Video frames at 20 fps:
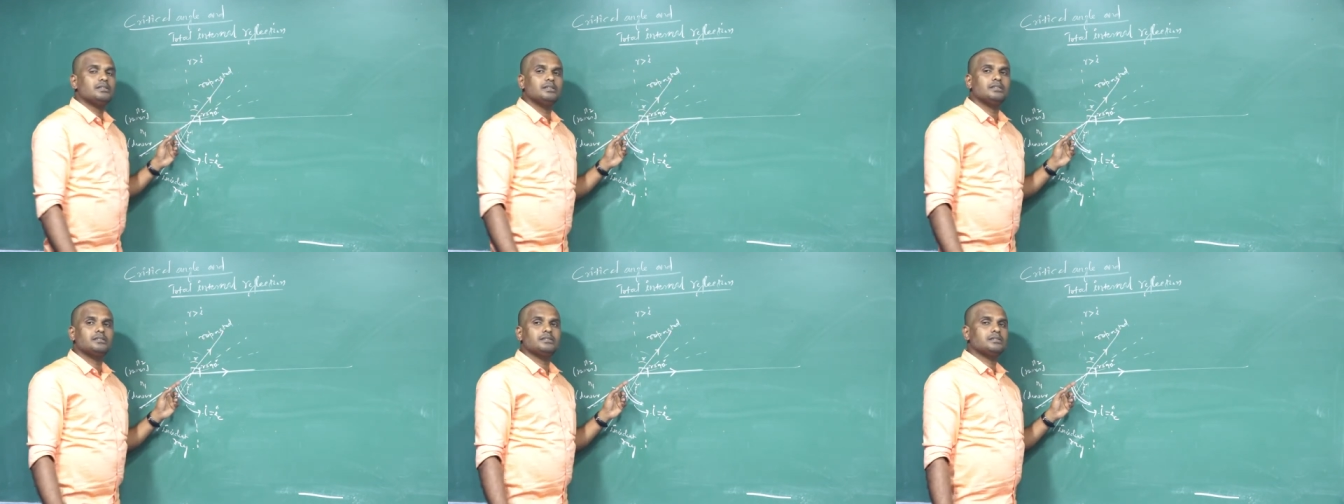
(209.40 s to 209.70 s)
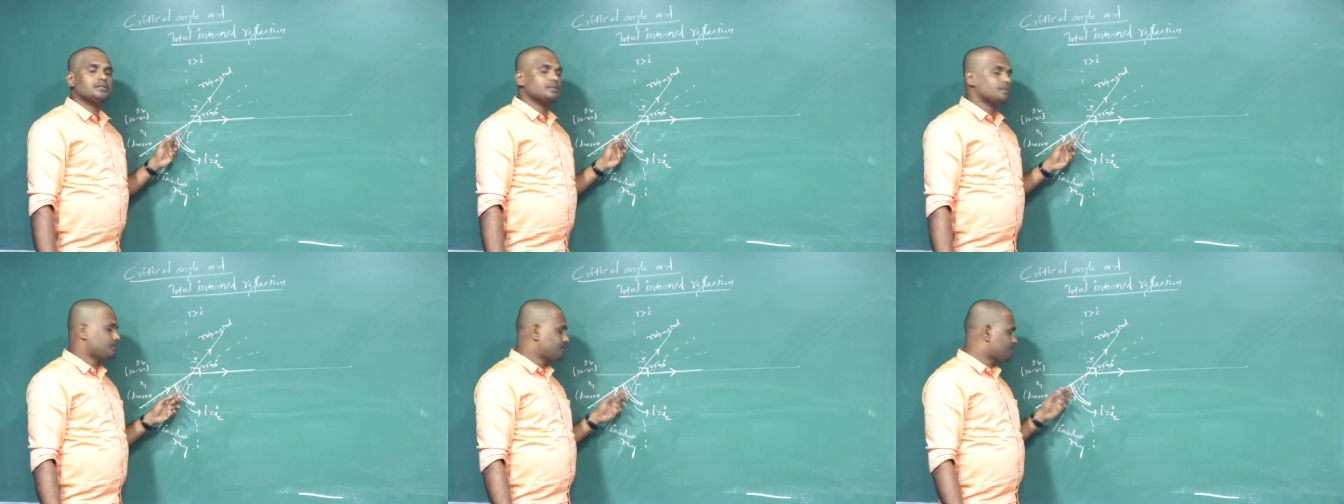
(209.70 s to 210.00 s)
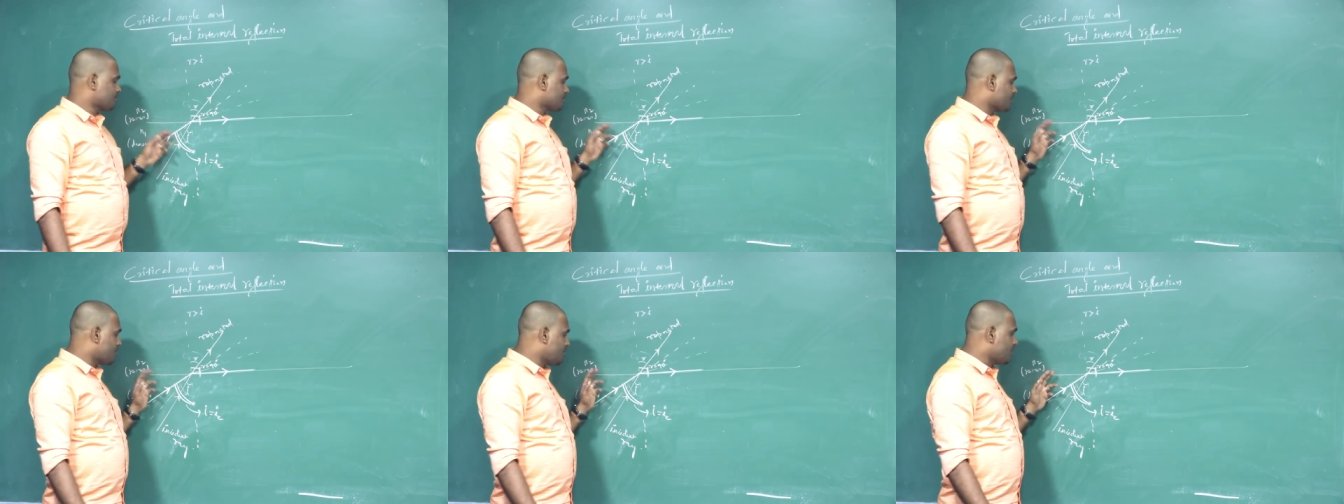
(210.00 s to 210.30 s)
is
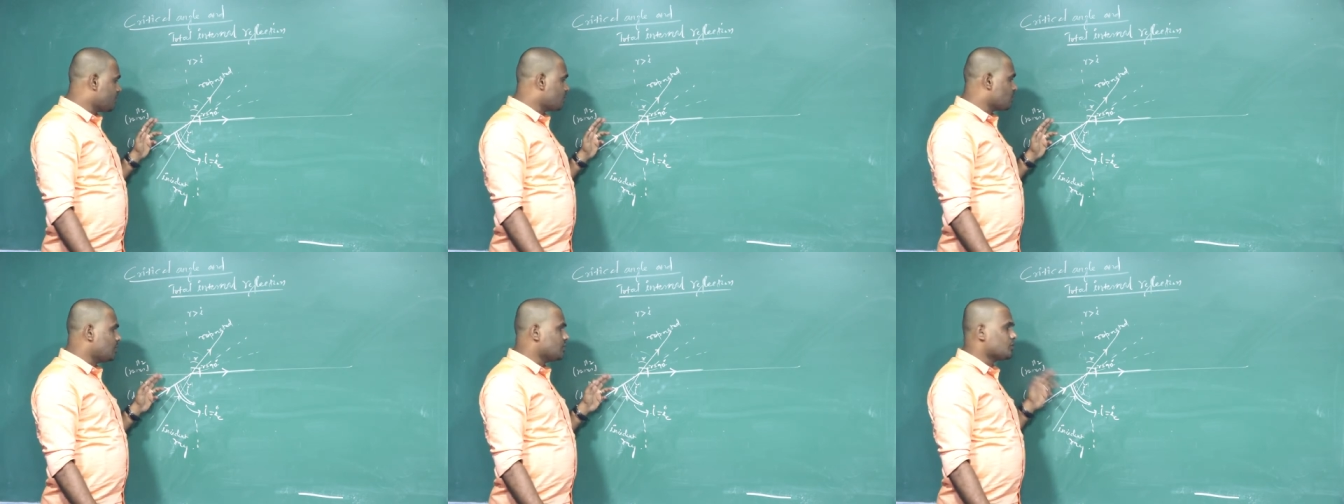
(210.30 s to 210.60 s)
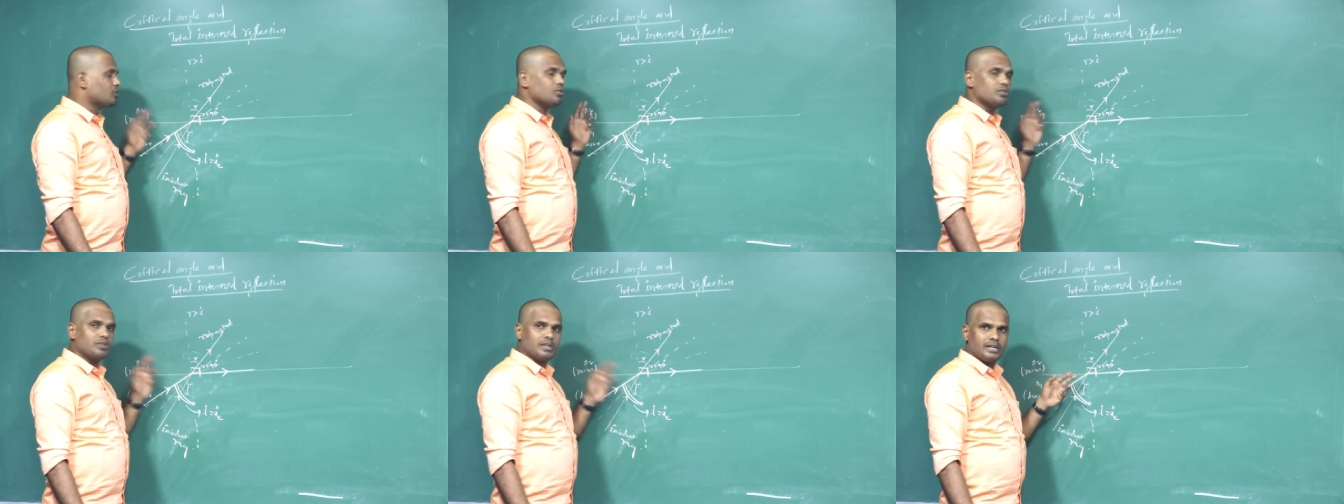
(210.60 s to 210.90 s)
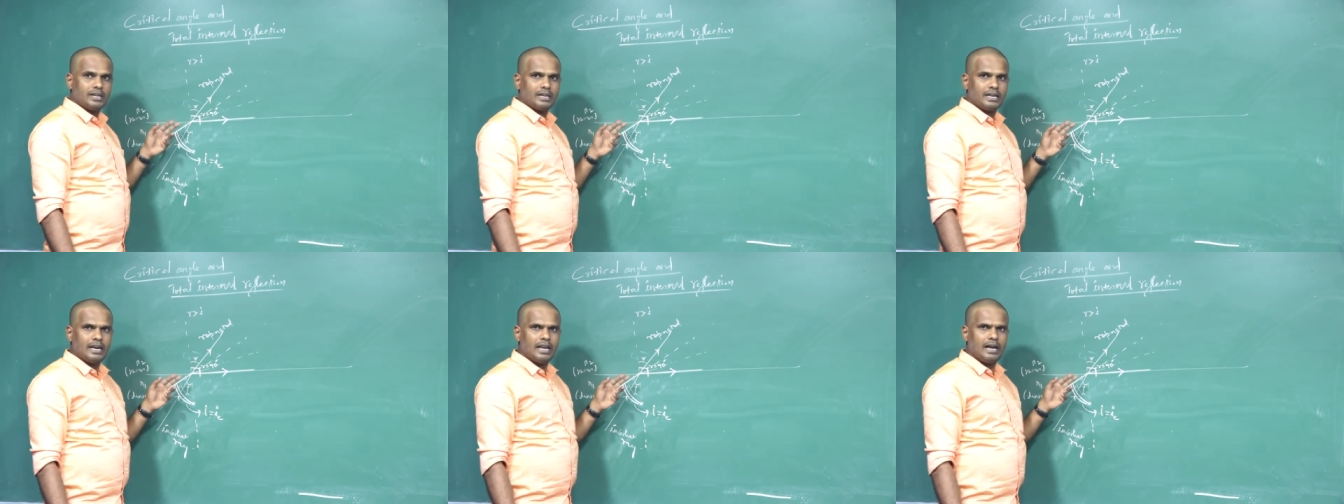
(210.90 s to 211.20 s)
equal to
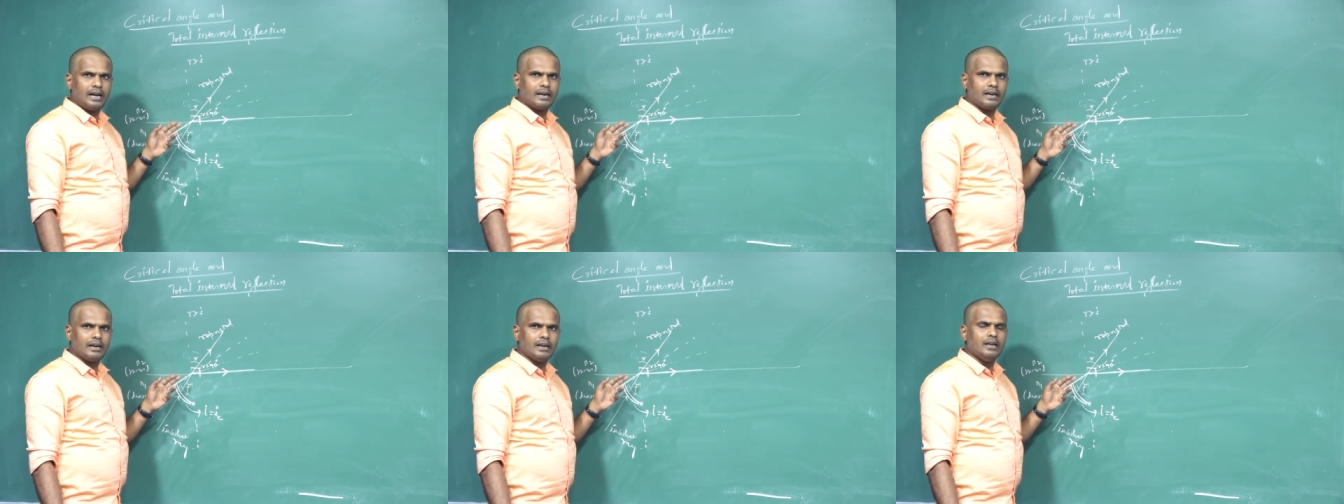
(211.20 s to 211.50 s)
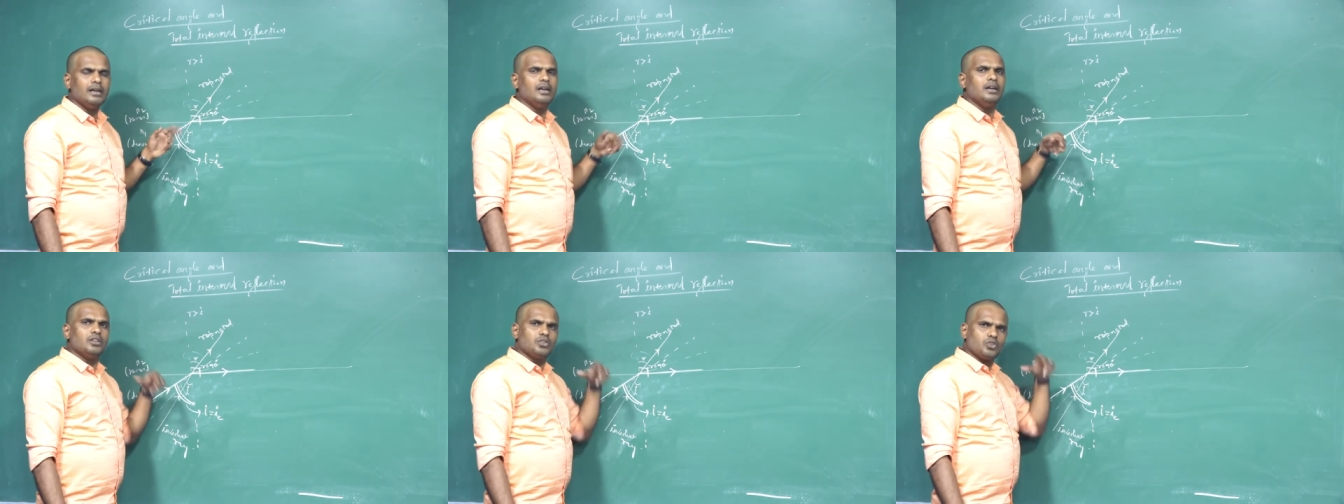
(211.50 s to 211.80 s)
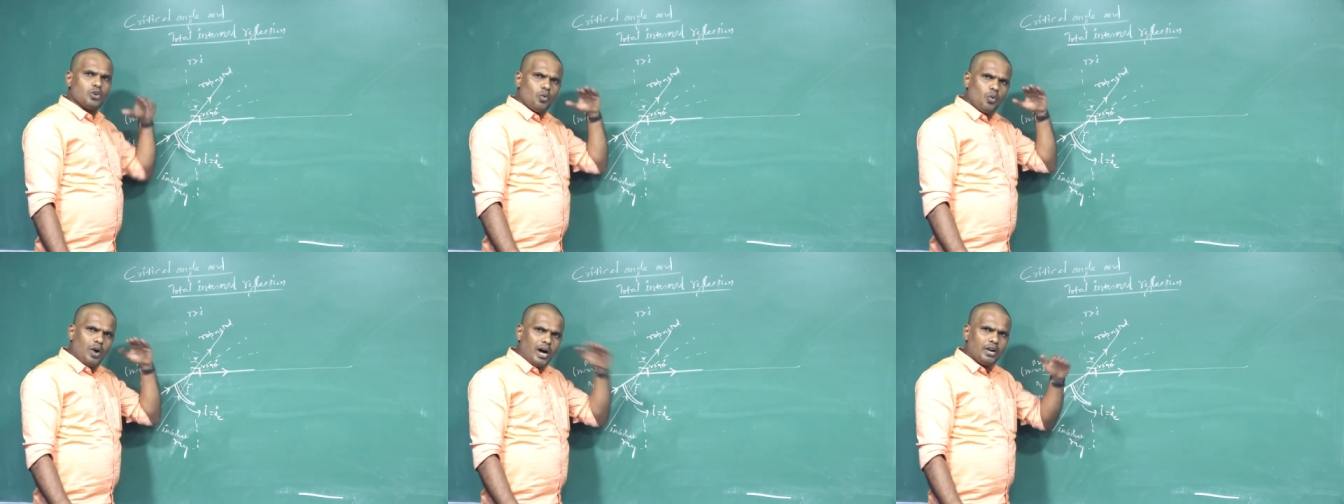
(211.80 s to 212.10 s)
critical angle.
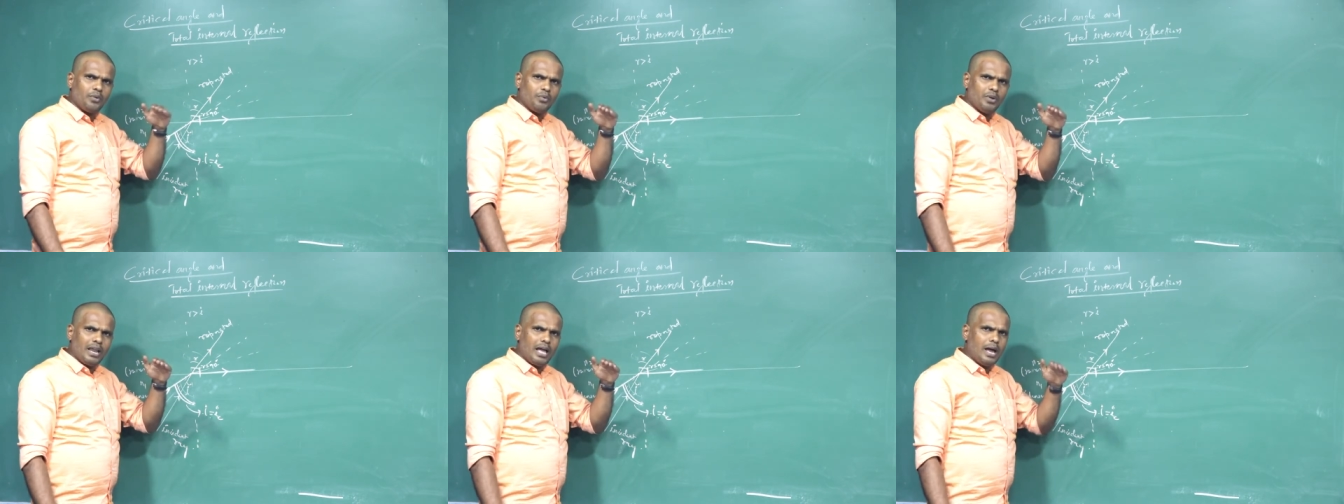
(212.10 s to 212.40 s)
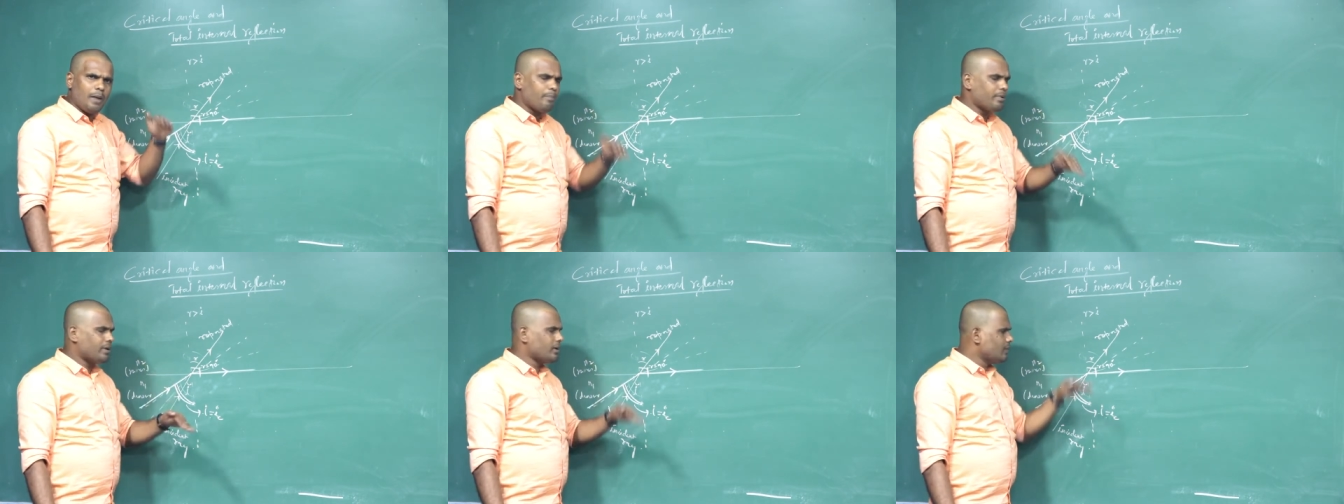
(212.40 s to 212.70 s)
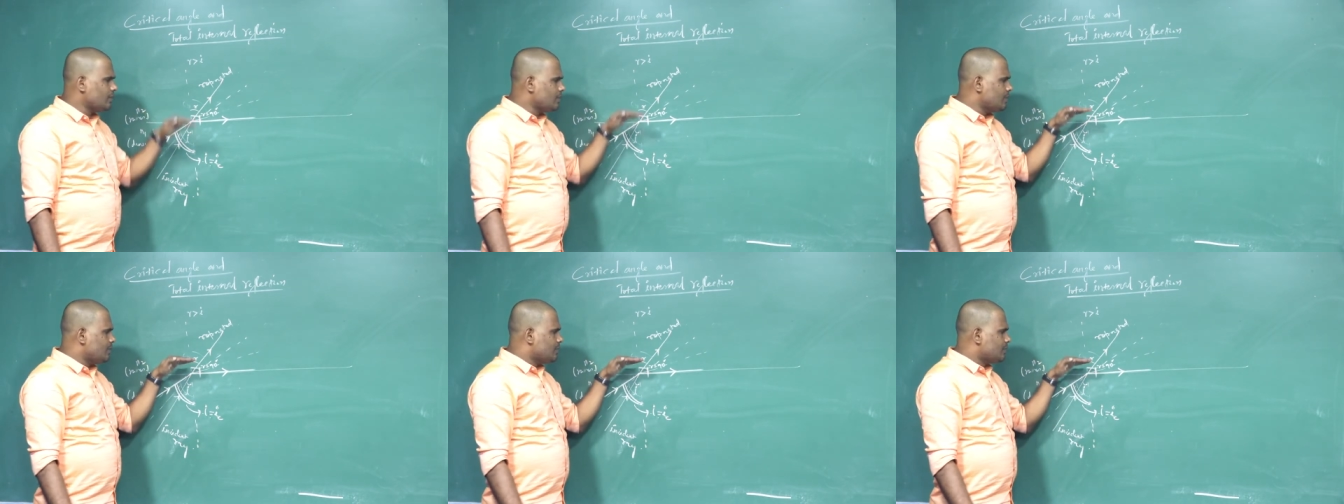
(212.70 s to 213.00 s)
So what will
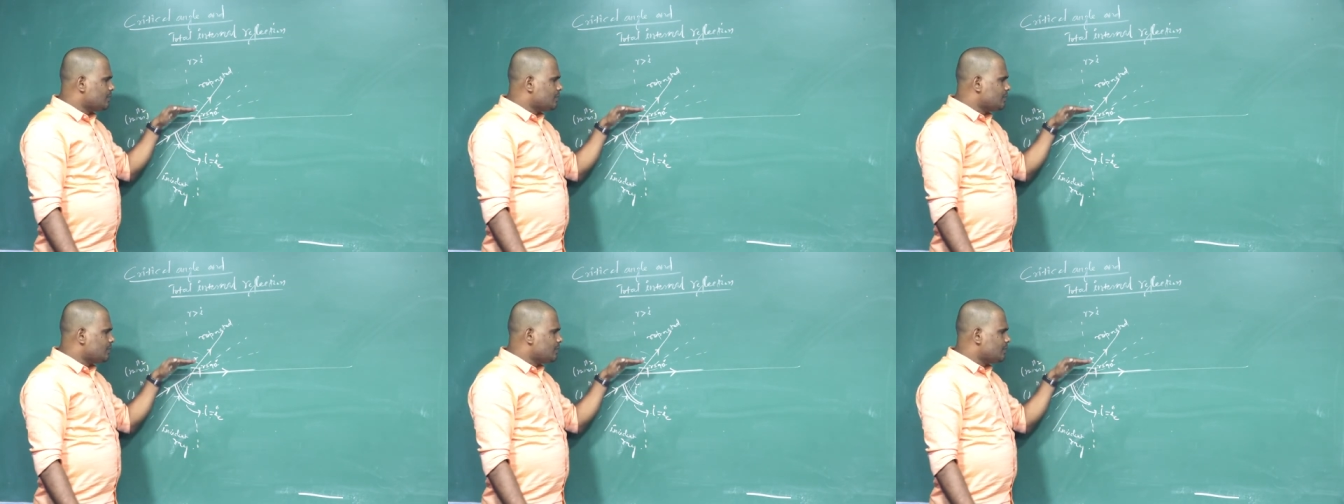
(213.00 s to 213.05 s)
happen?